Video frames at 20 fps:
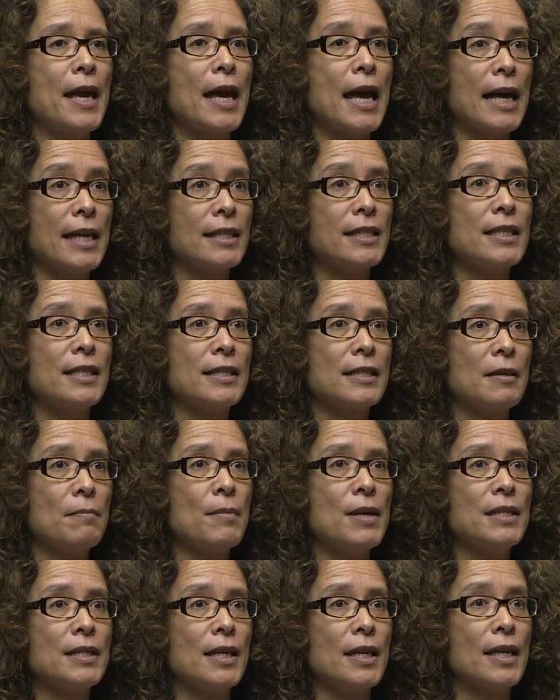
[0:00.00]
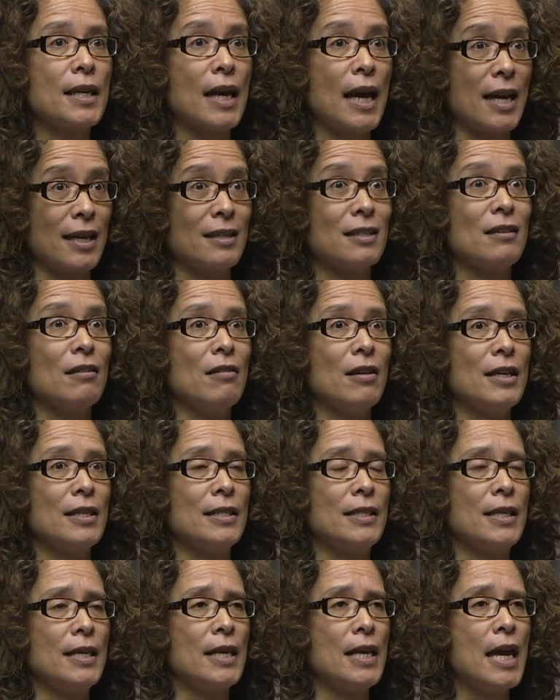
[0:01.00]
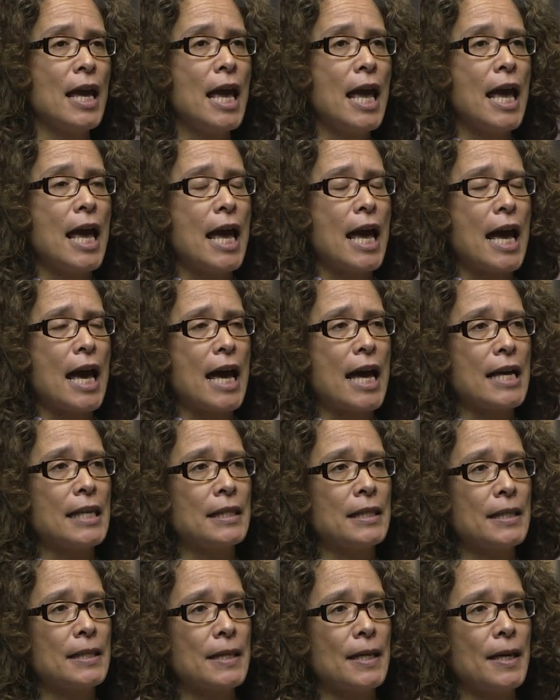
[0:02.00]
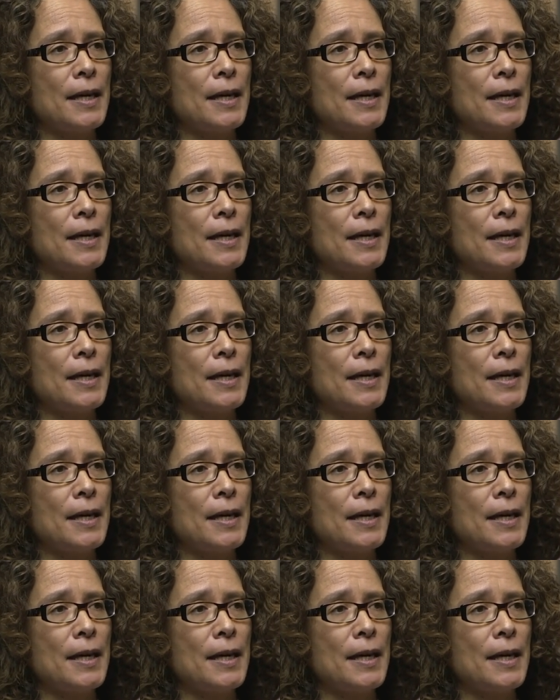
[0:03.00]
anti-Semitic anxiety, and